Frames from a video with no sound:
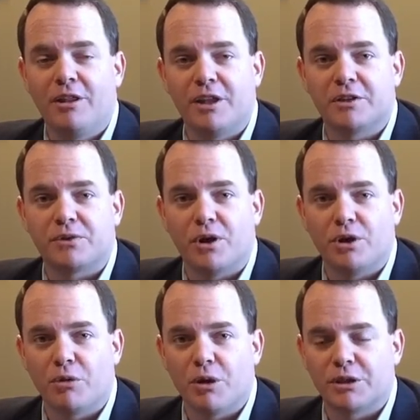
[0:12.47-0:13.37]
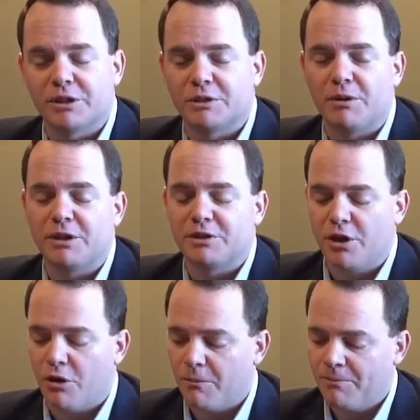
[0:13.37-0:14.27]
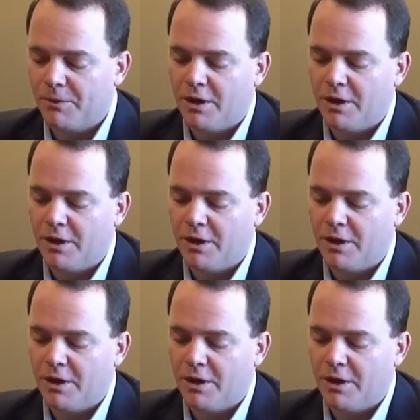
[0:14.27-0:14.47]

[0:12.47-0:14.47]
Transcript: Thanks for all your work this month. So,